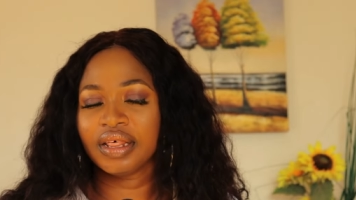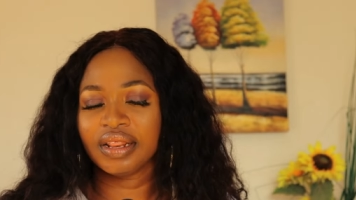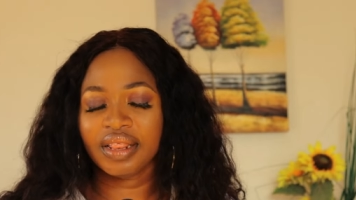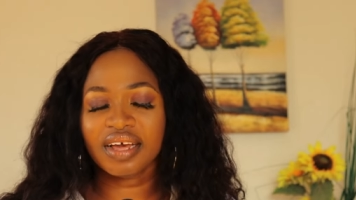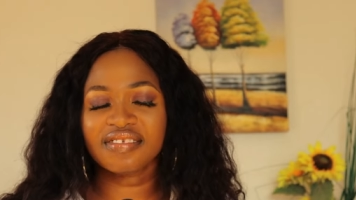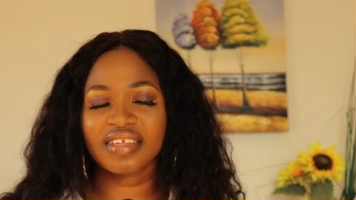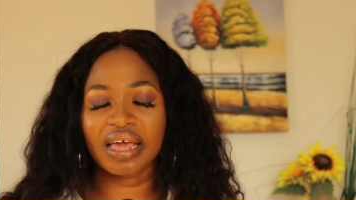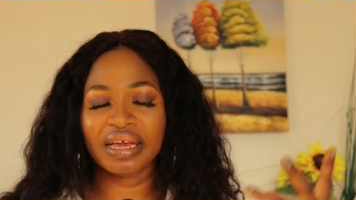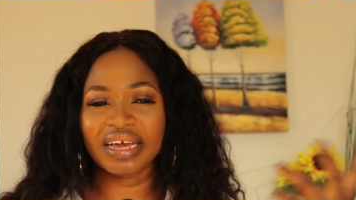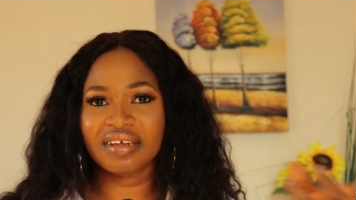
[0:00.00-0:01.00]
Next
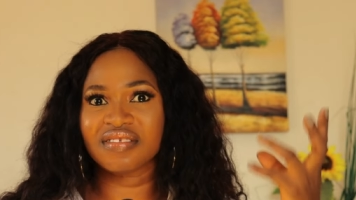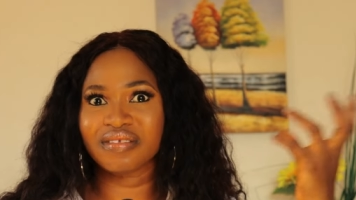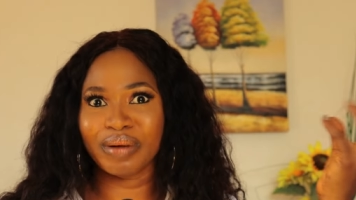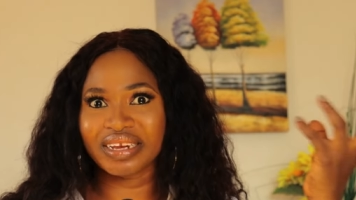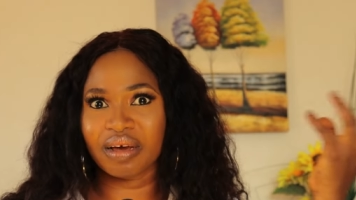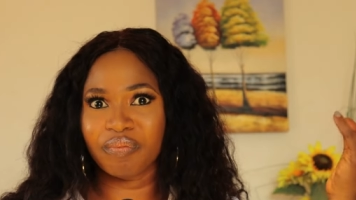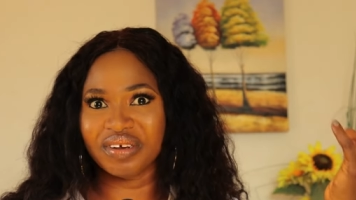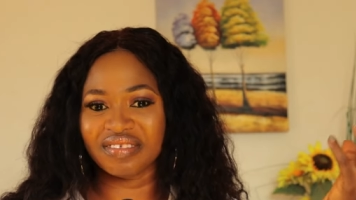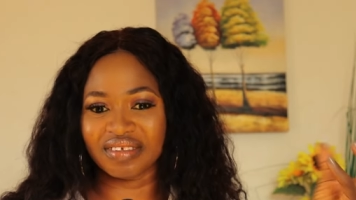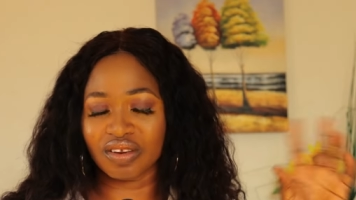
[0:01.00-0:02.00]
time, get a smarter
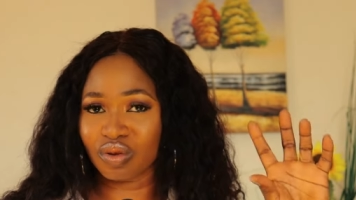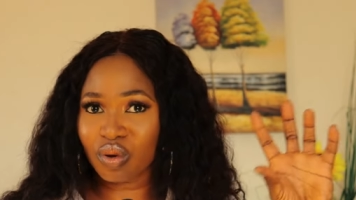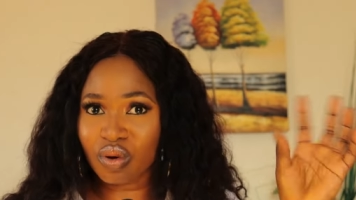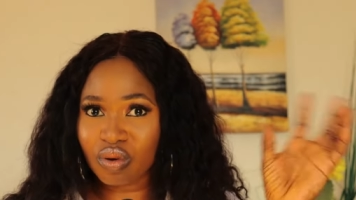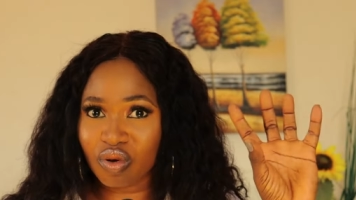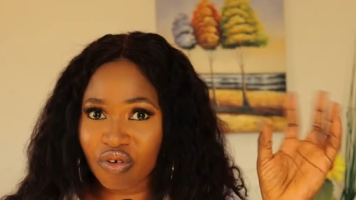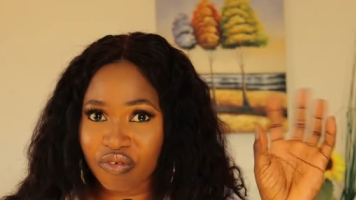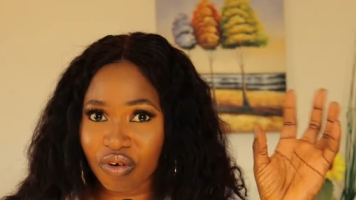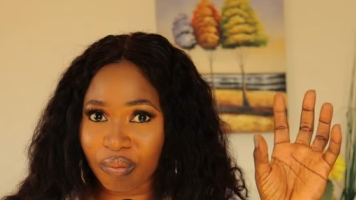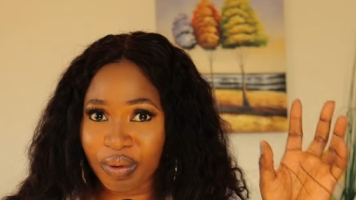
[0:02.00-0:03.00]
person. Don't go
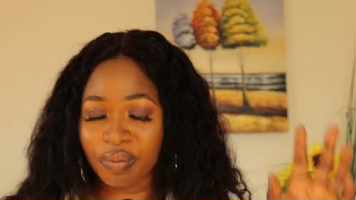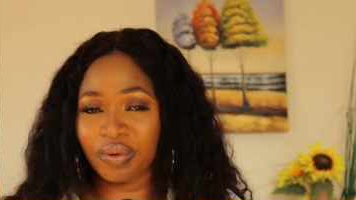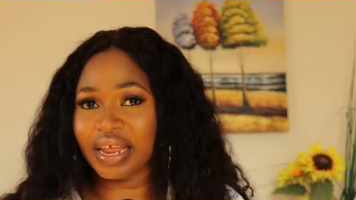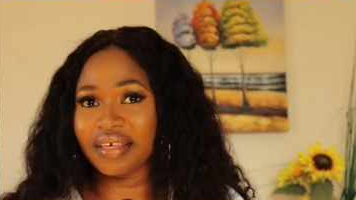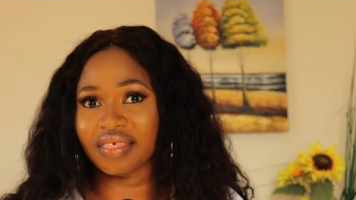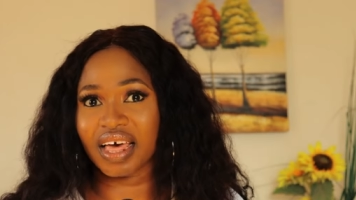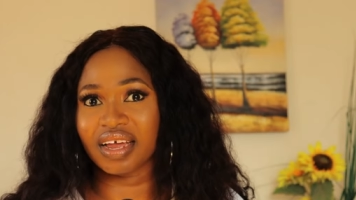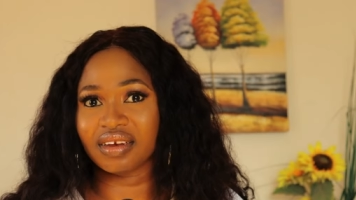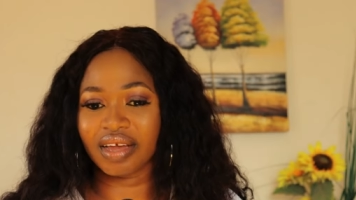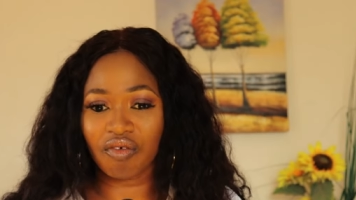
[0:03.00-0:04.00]
for people like
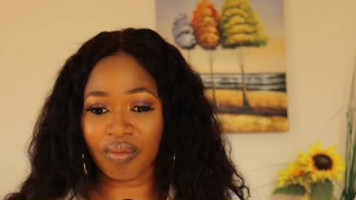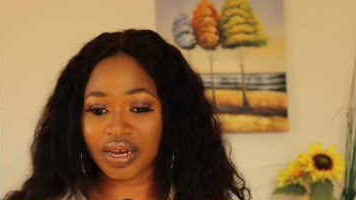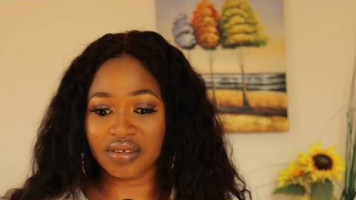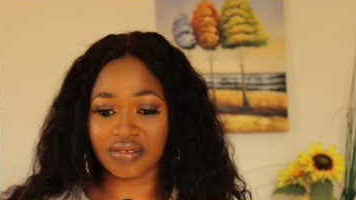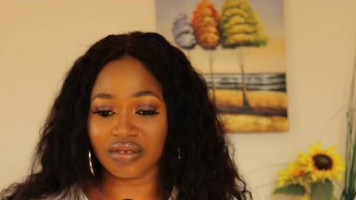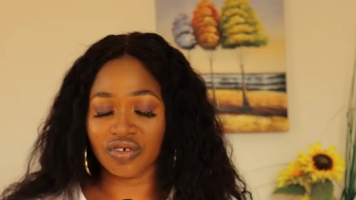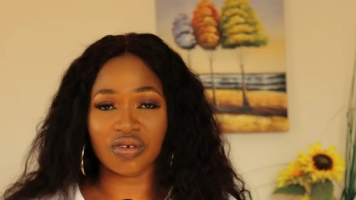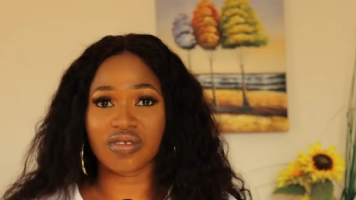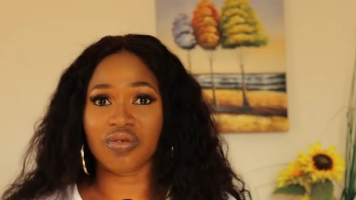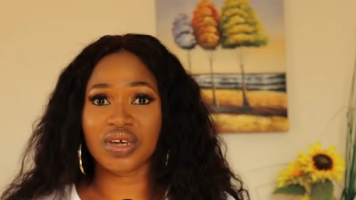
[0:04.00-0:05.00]
that. That woman is
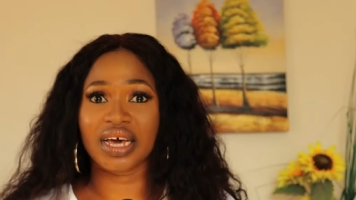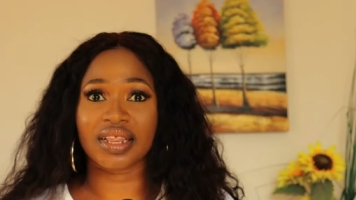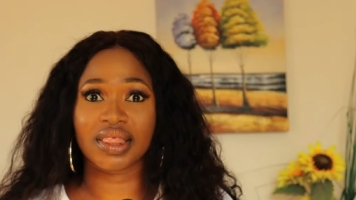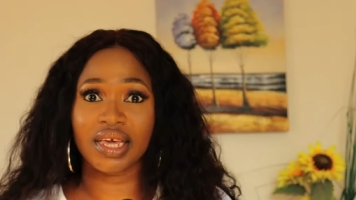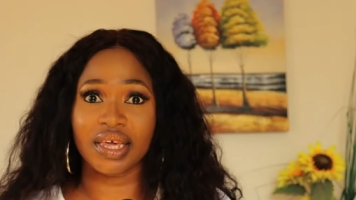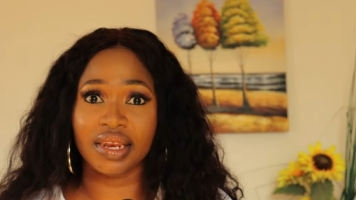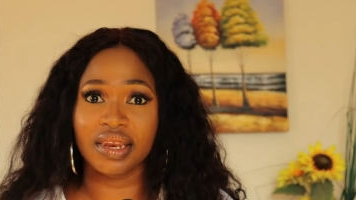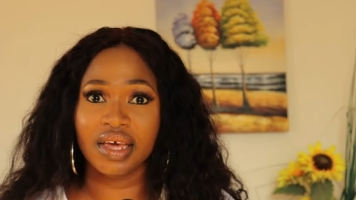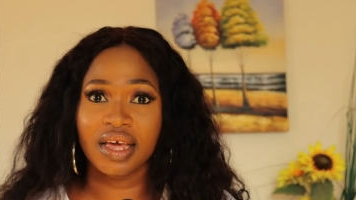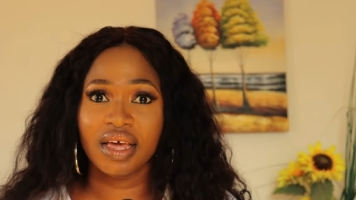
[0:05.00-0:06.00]
just doing her
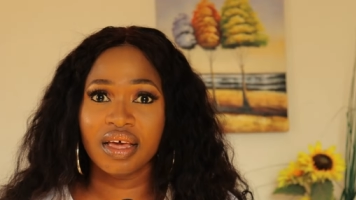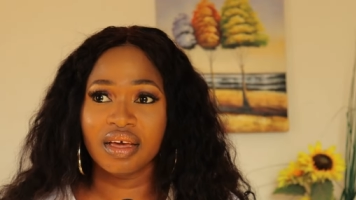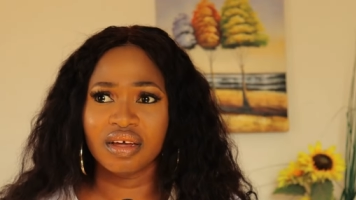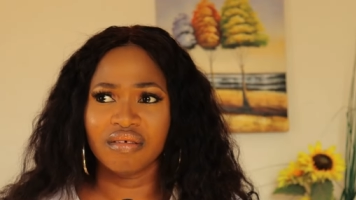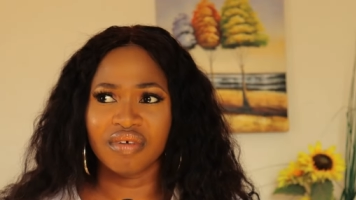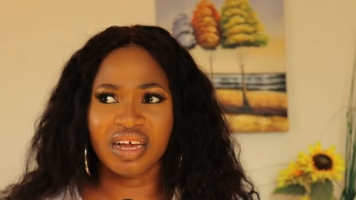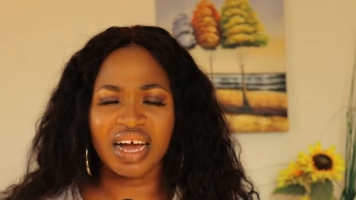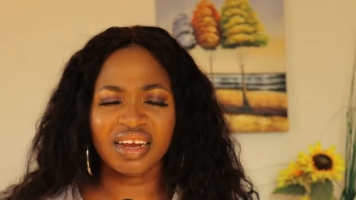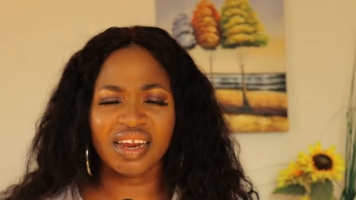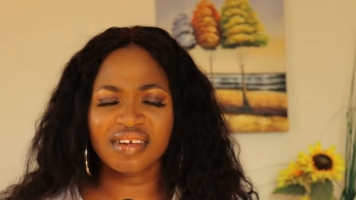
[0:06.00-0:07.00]
thing,
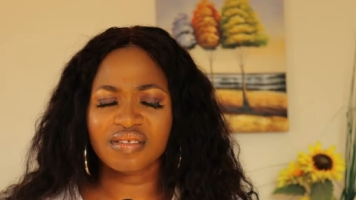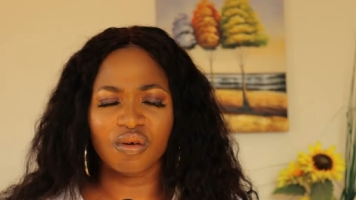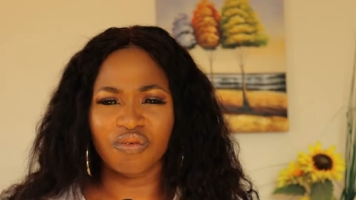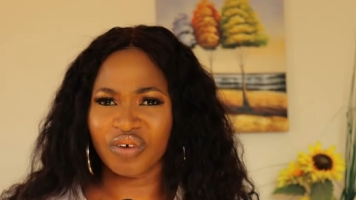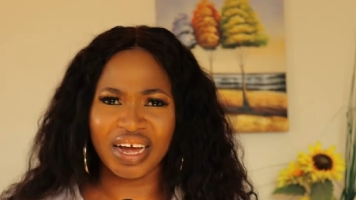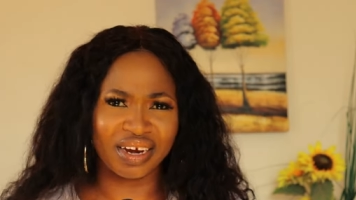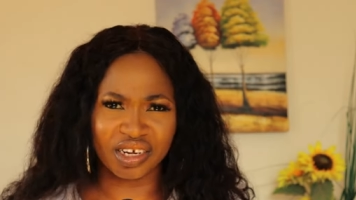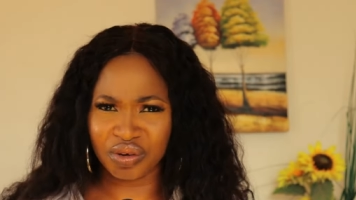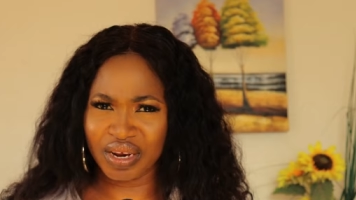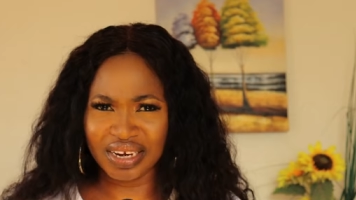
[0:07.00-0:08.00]
regardless of her
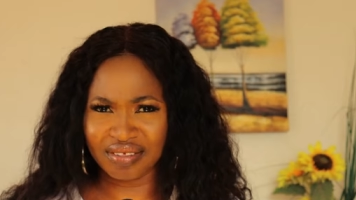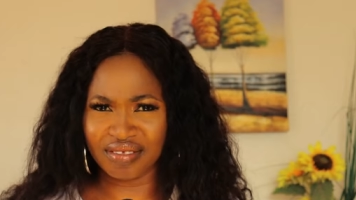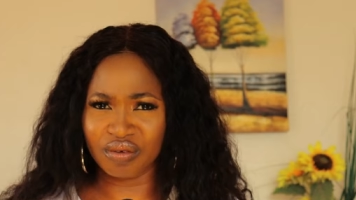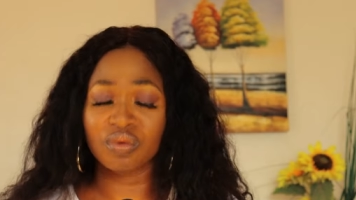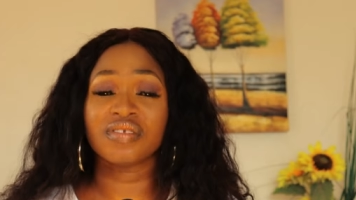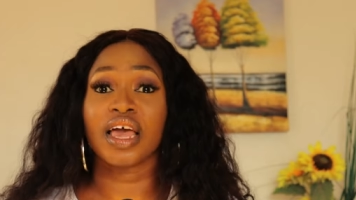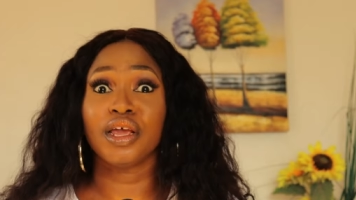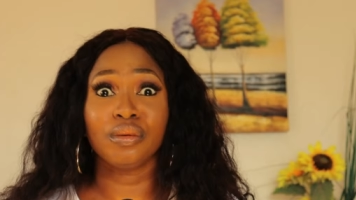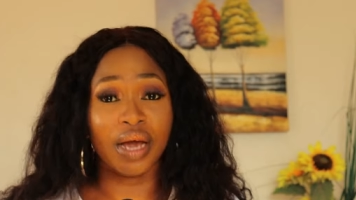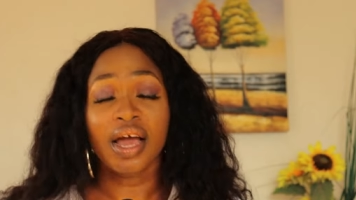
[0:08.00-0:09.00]
nationality. Who
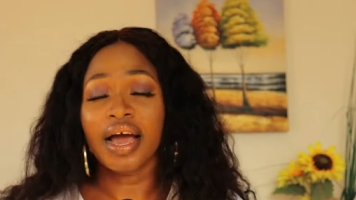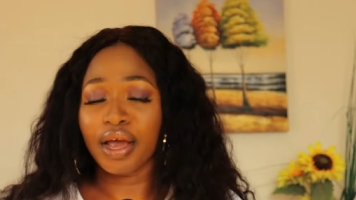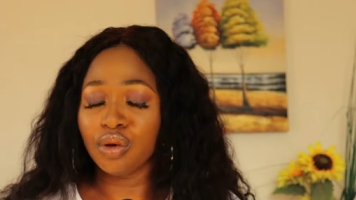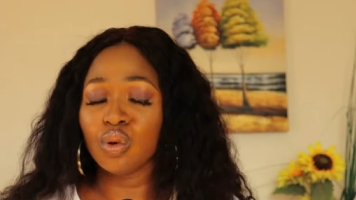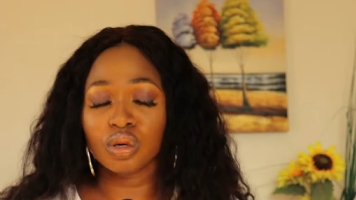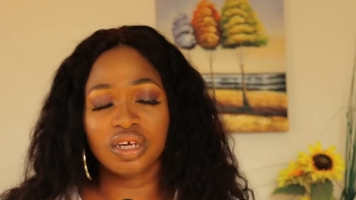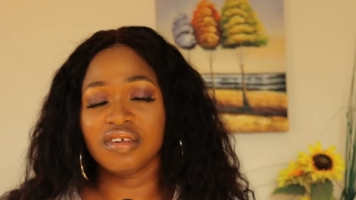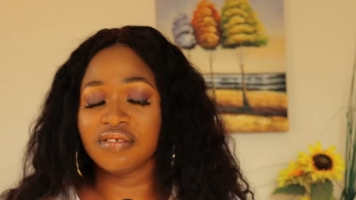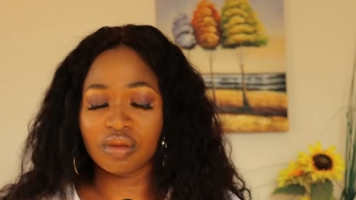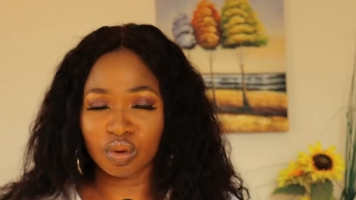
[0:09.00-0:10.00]
say, I know
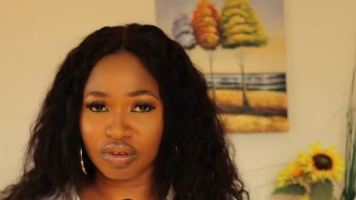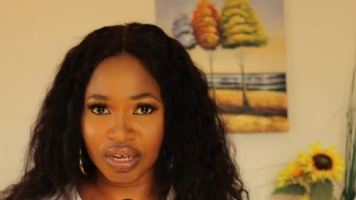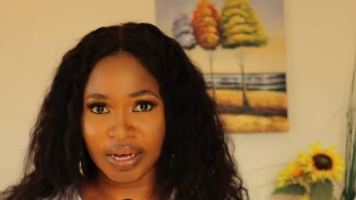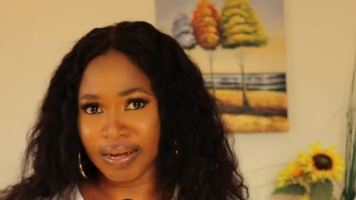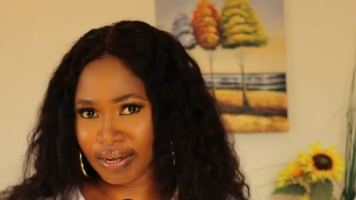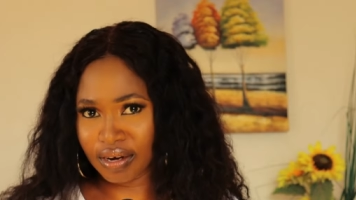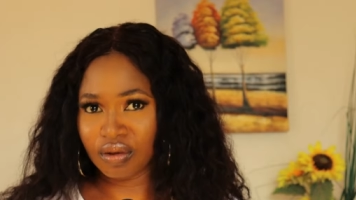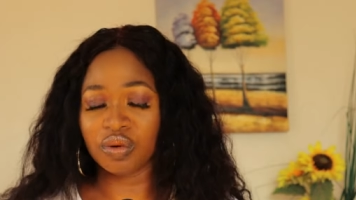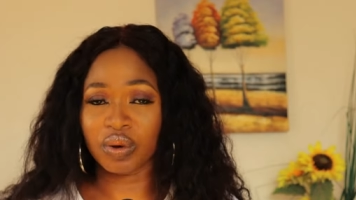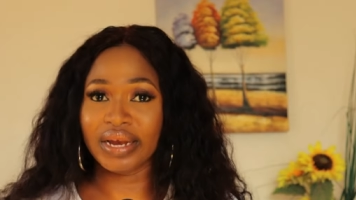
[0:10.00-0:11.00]
she's not a
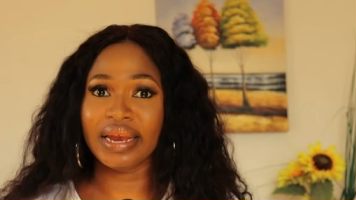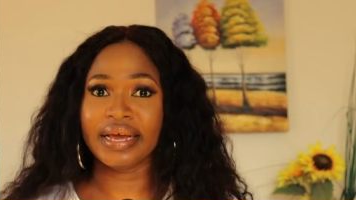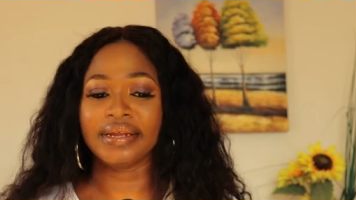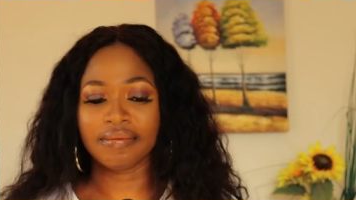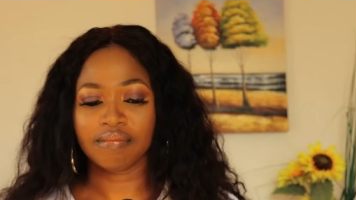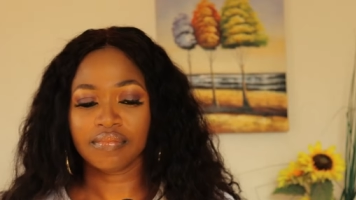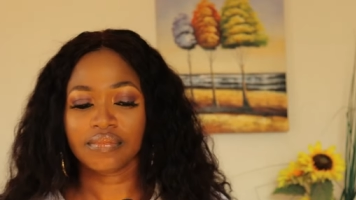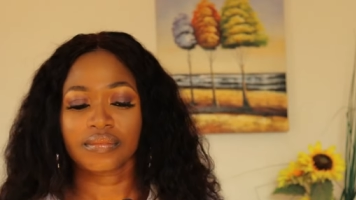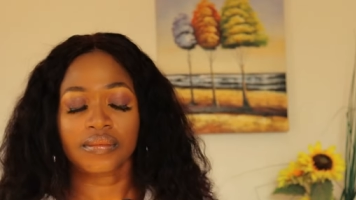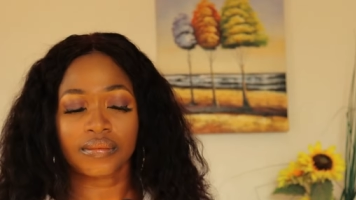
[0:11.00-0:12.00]
Ghanaian. You are lying.
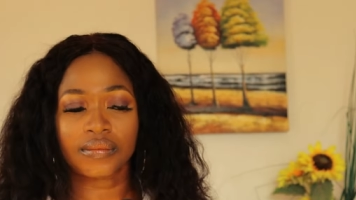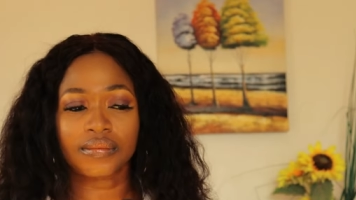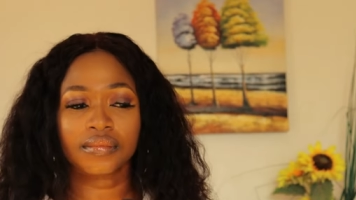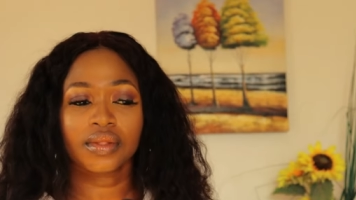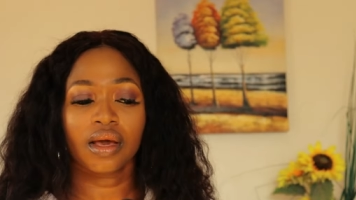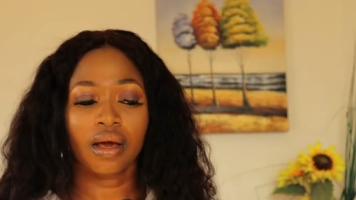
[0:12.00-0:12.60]
Mm-hmm.